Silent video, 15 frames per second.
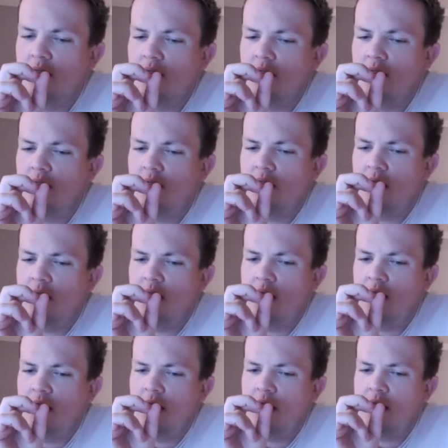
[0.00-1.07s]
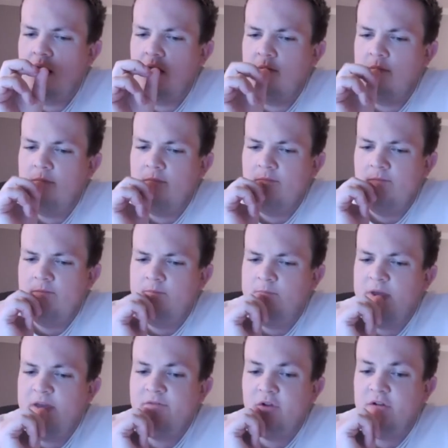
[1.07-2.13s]
the
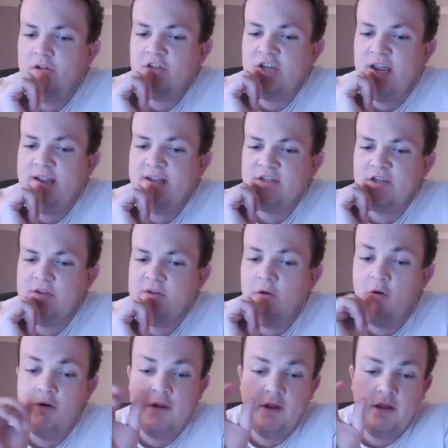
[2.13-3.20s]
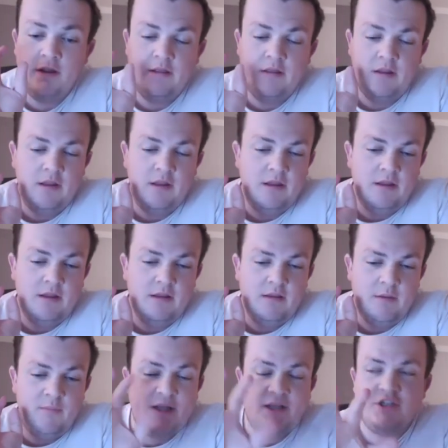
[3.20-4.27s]
pivotal change in or the the
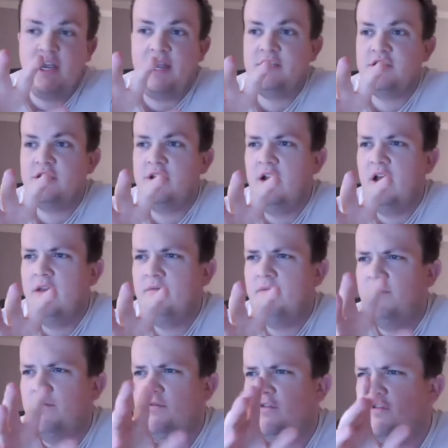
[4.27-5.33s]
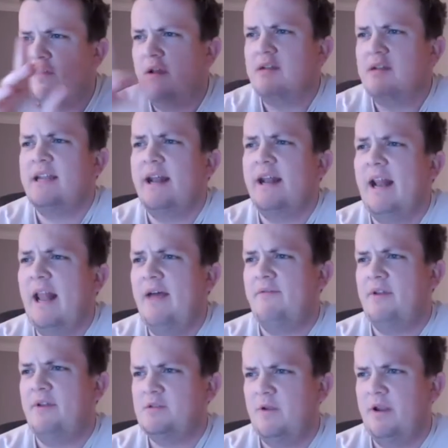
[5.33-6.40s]
the big change in your life
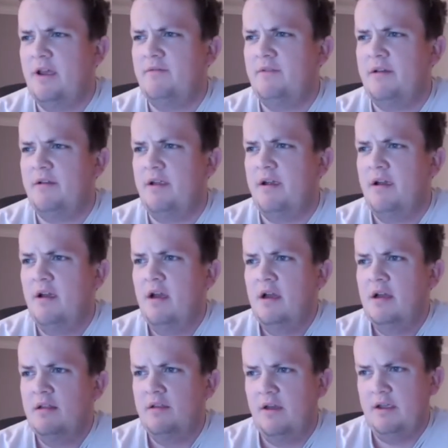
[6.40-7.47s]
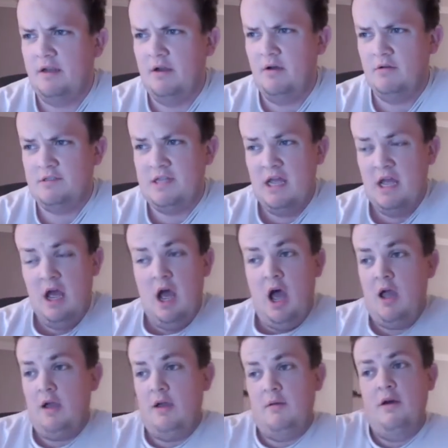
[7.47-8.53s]
2011 is what i have down here hmm. diagnosed mm.
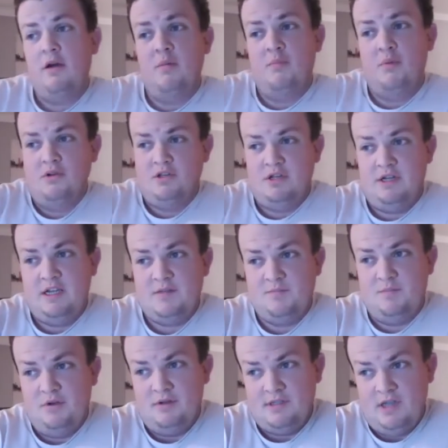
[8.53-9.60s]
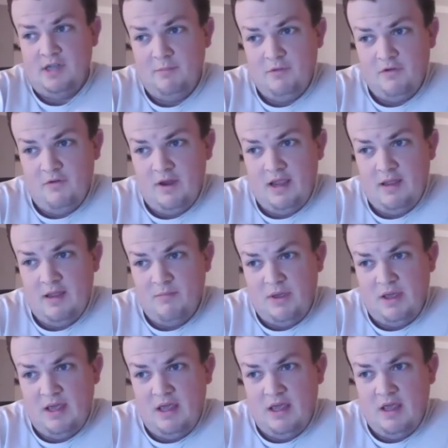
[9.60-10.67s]
i'm going to butcher this but type
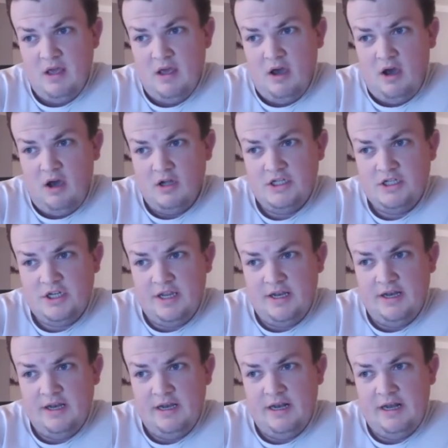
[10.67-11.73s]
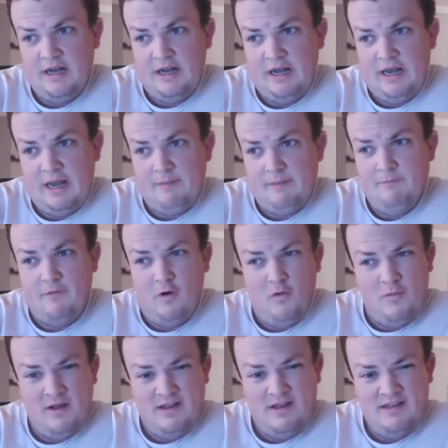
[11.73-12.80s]
3b hodgkin
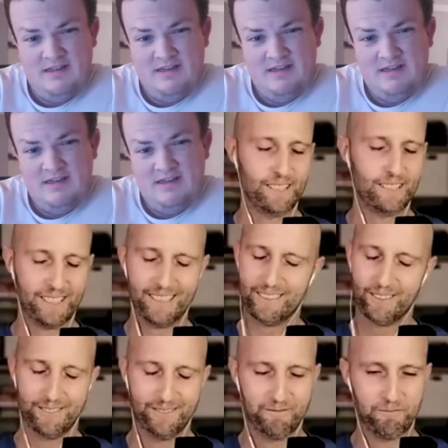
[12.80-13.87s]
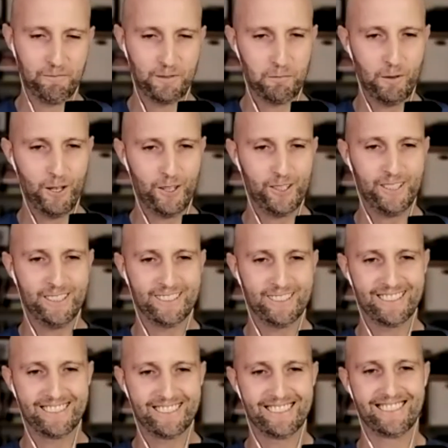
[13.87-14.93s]
lymphoma yeah it Spoiler.
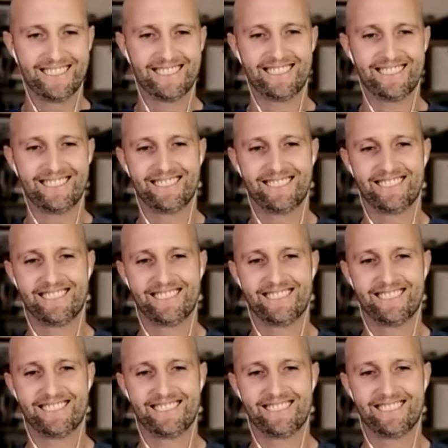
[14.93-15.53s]
excellent um